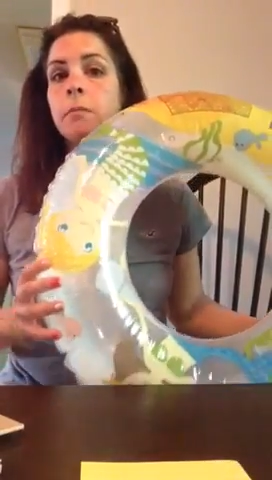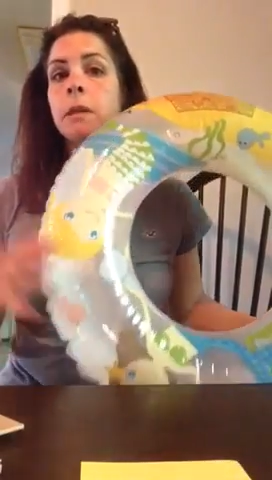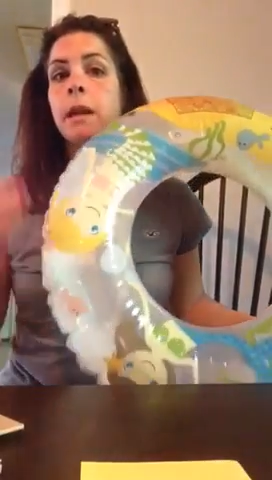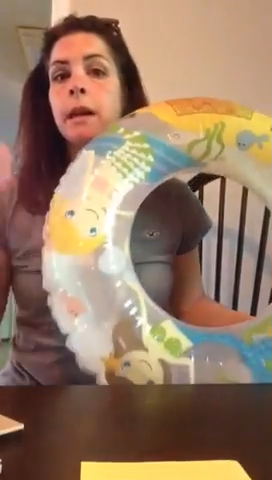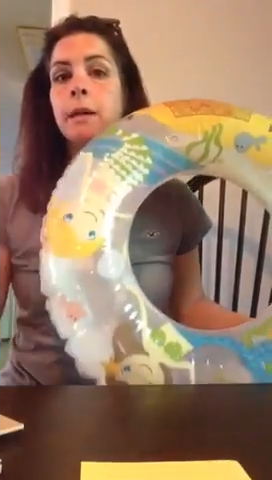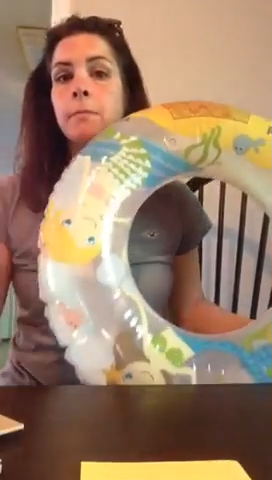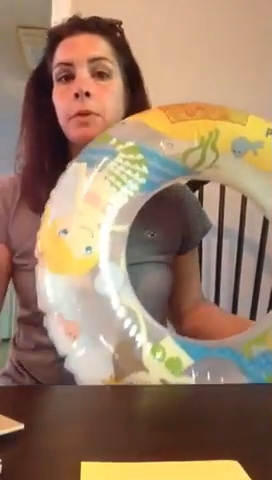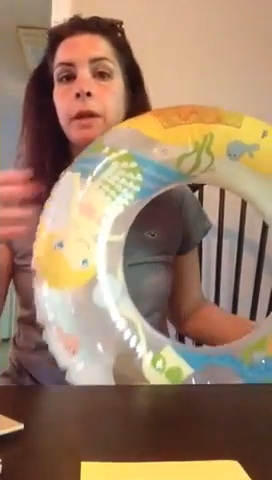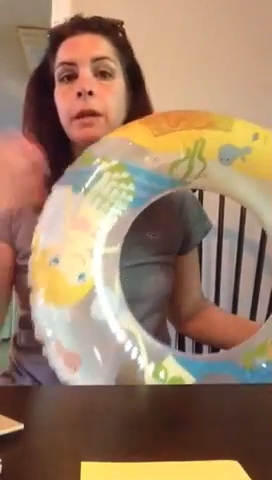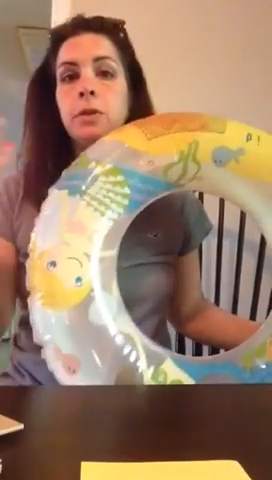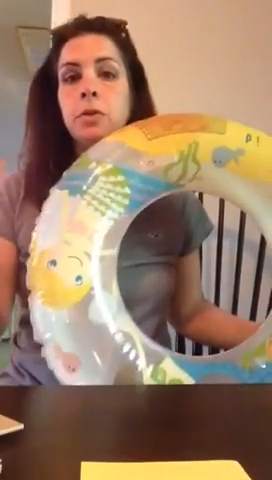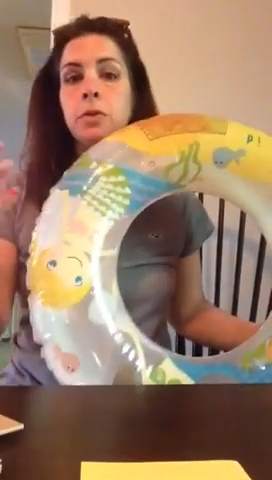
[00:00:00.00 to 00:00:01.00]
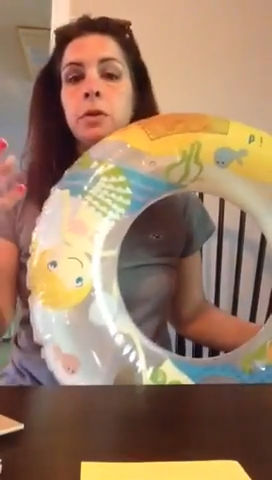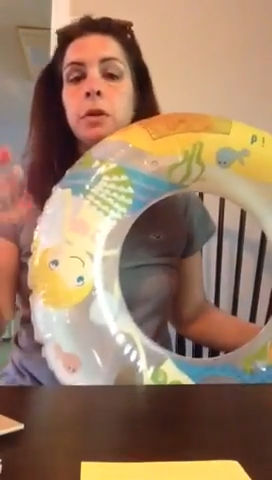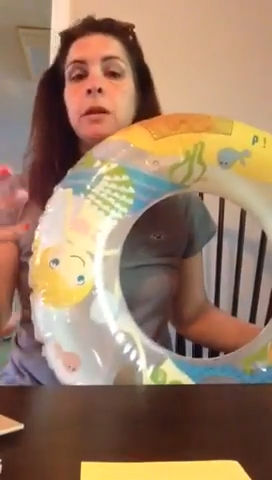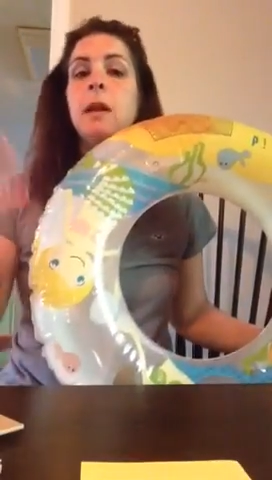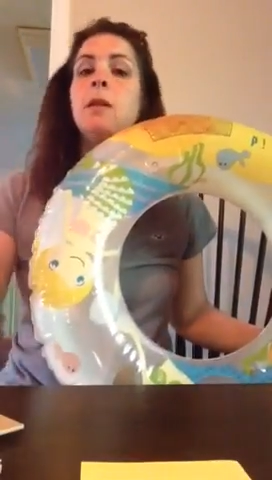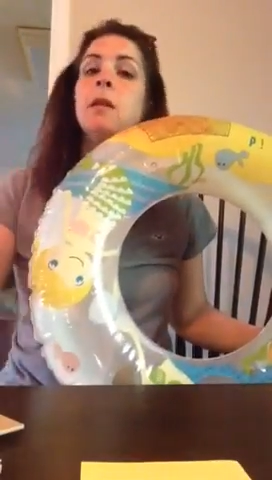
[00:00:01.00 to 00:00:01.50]
that I can play
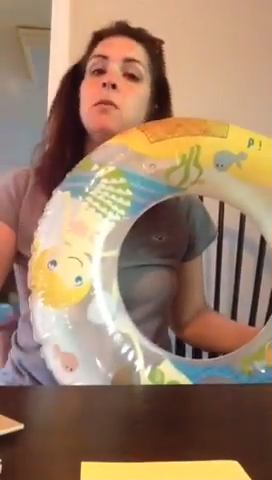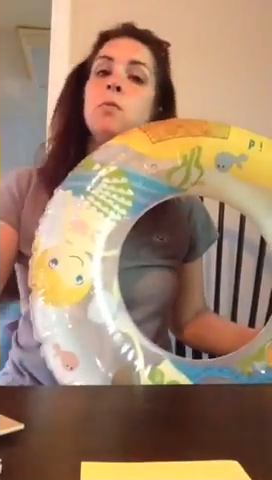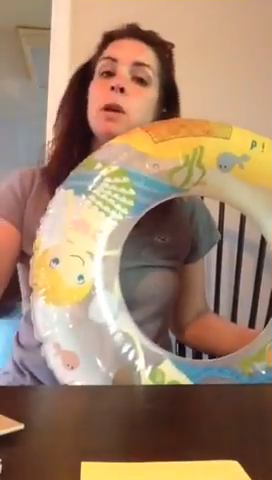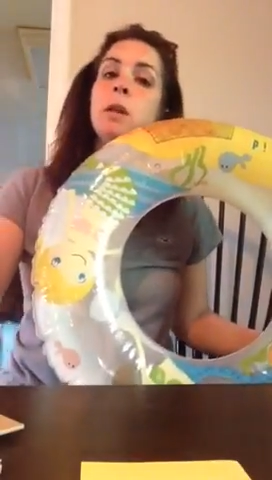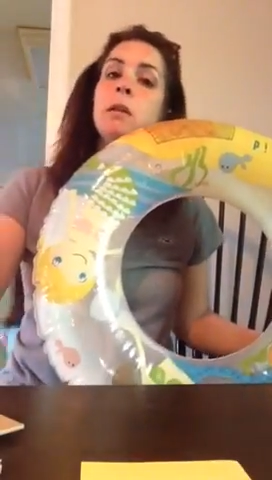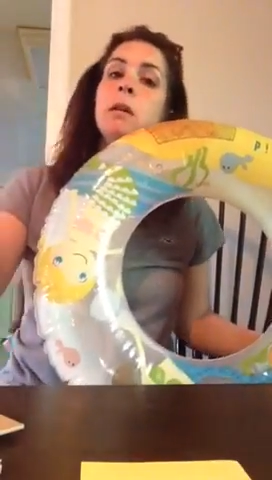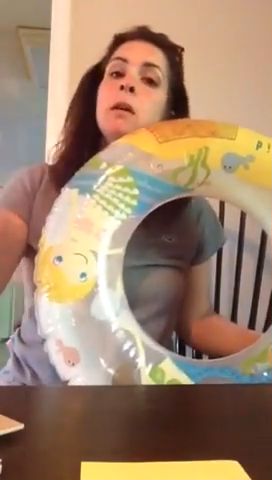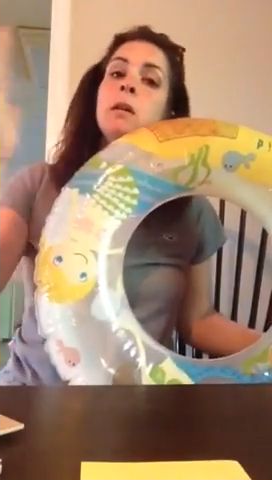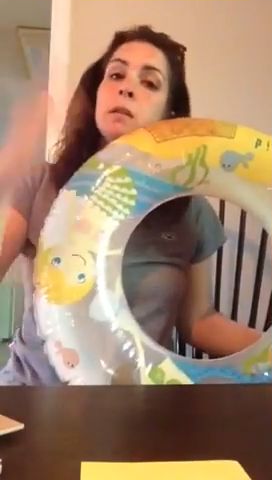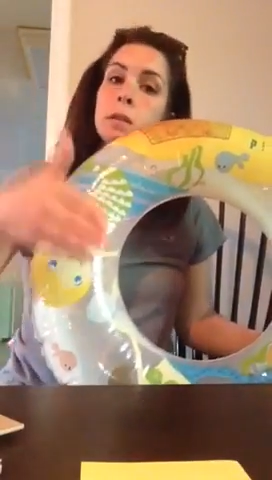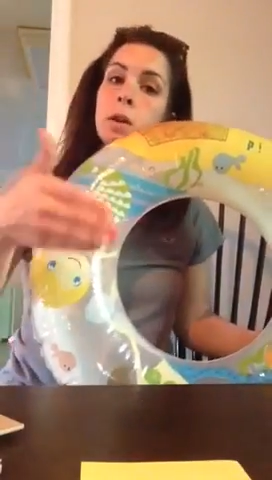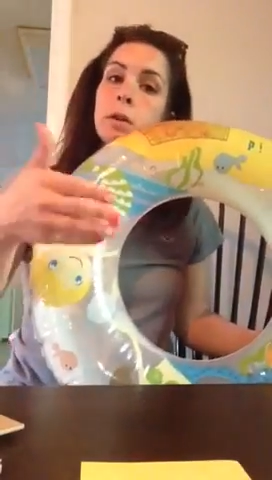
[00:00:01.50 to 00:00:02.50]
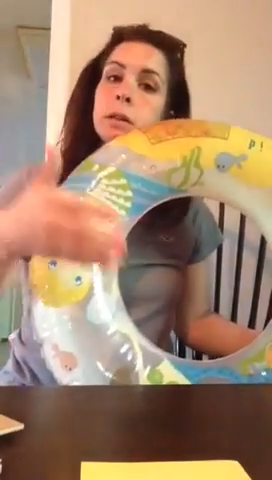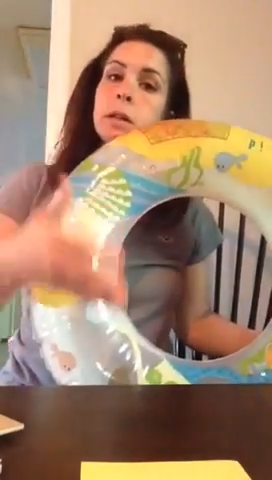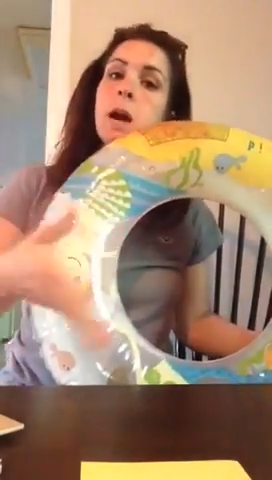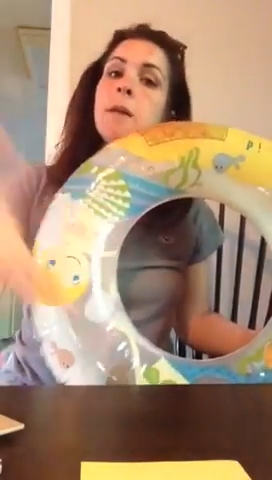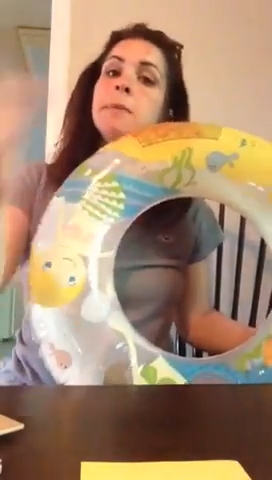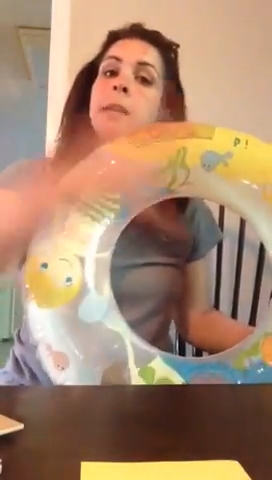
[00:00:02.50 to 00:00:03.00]
during, and then when the song
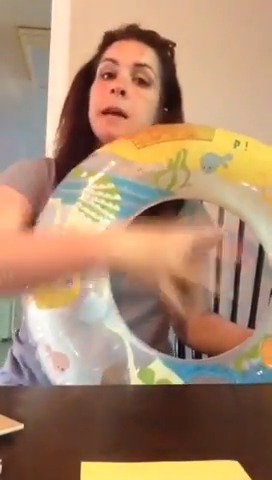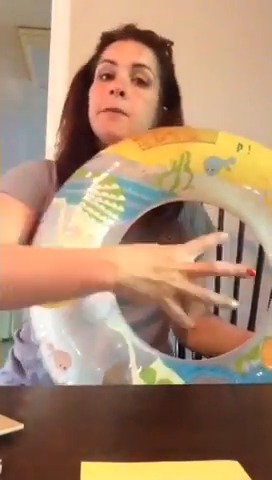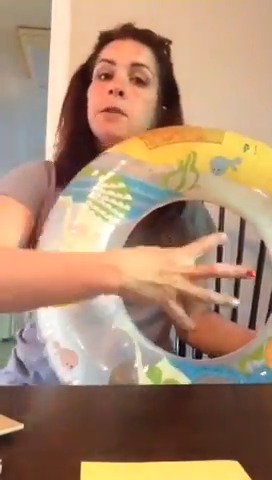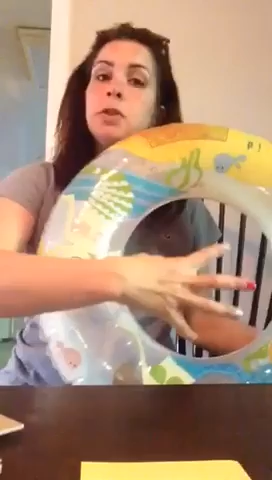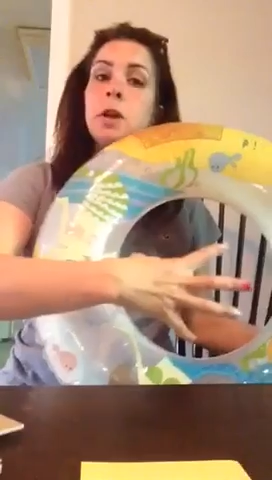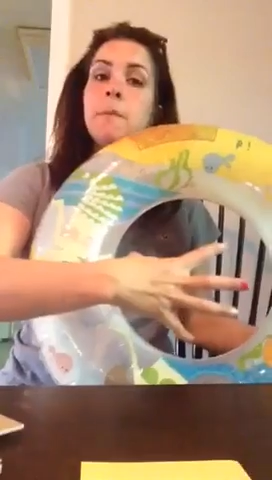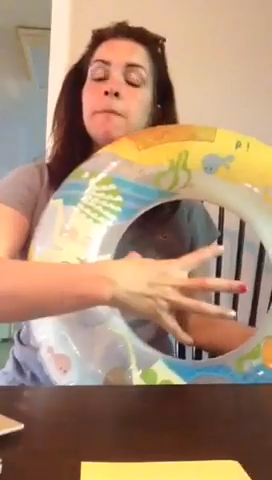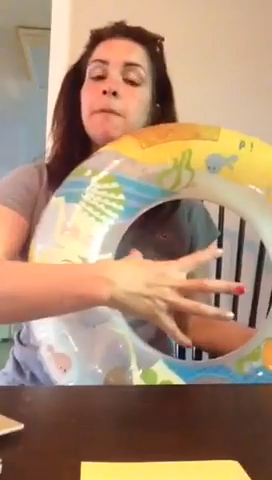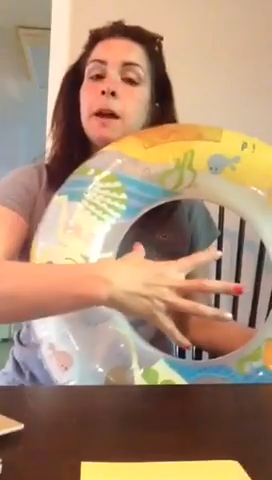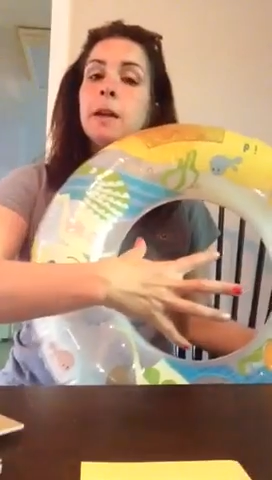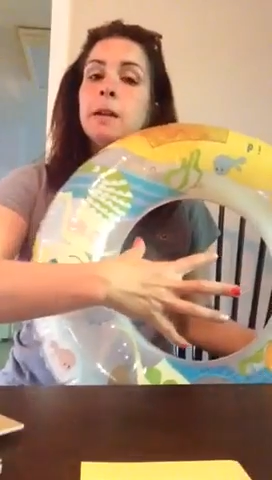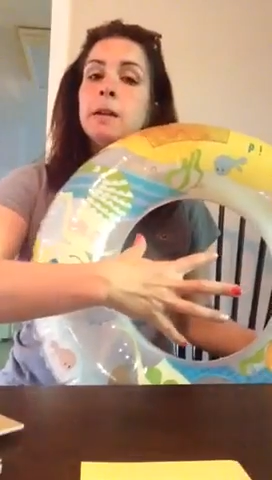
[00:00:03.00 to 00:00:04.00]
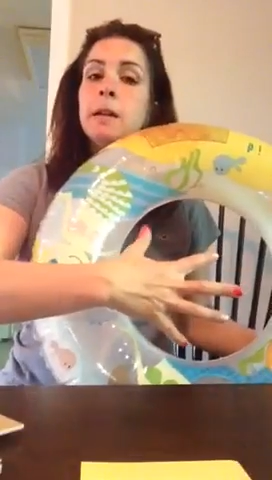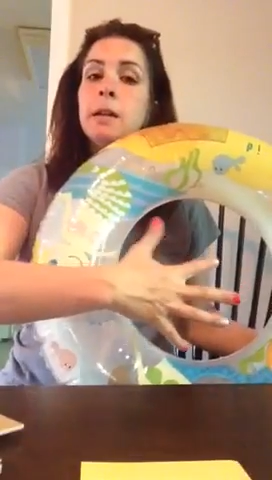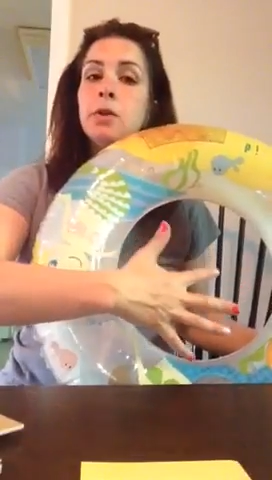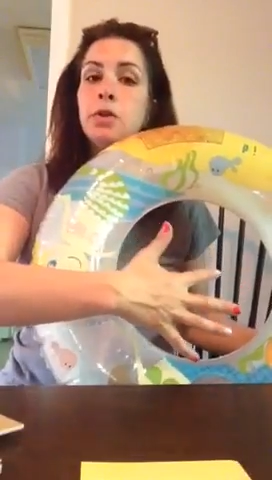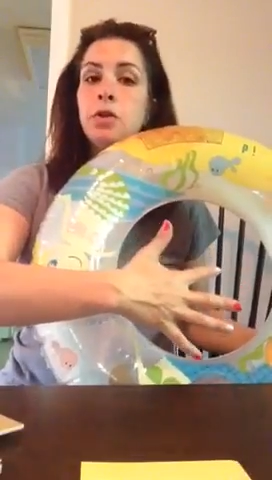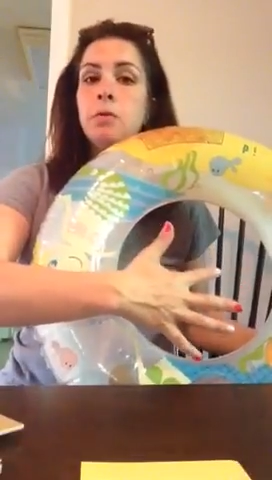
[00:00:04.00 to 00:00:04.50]
stops they have to jump, find an
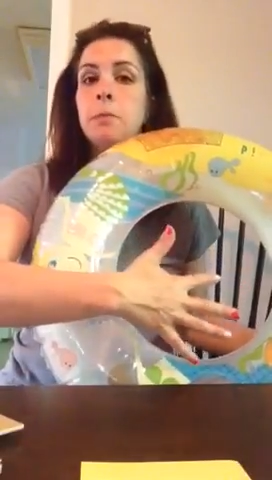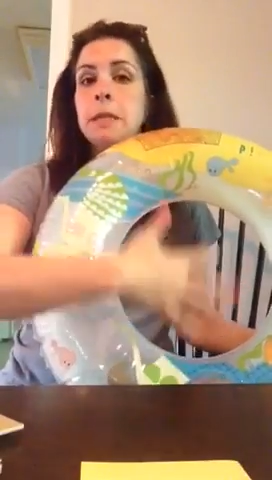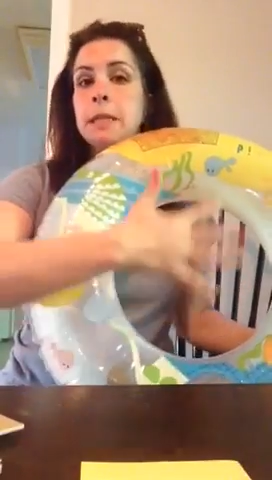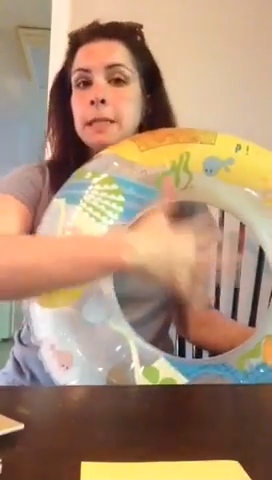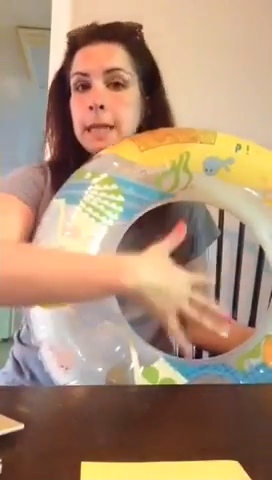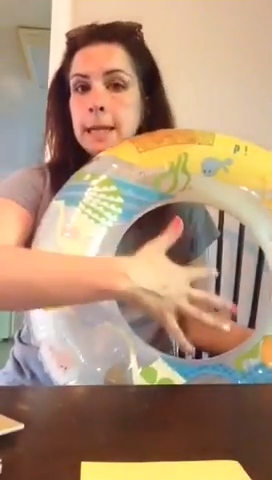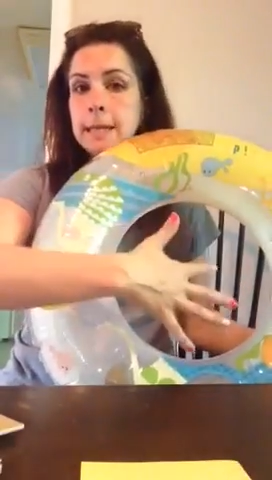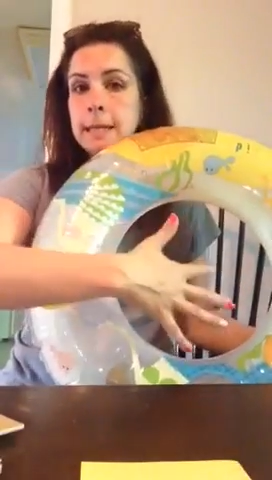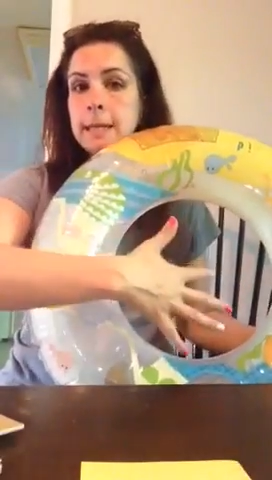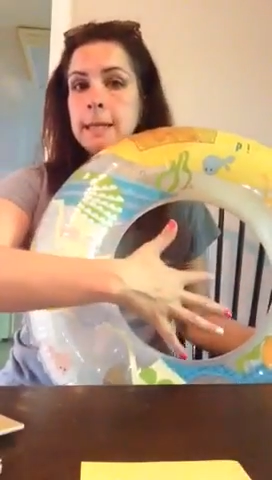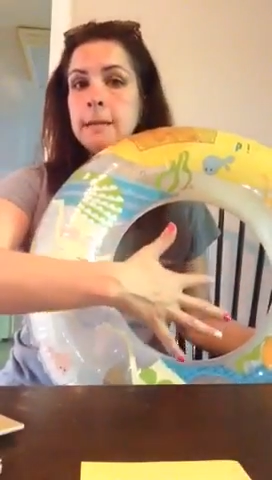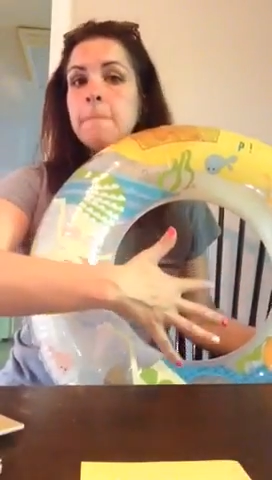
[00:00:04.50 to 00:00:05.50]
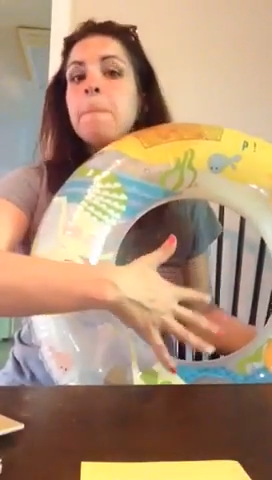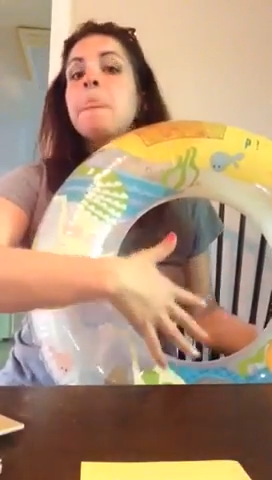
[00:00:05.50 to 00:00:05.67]
inner tube to stand in.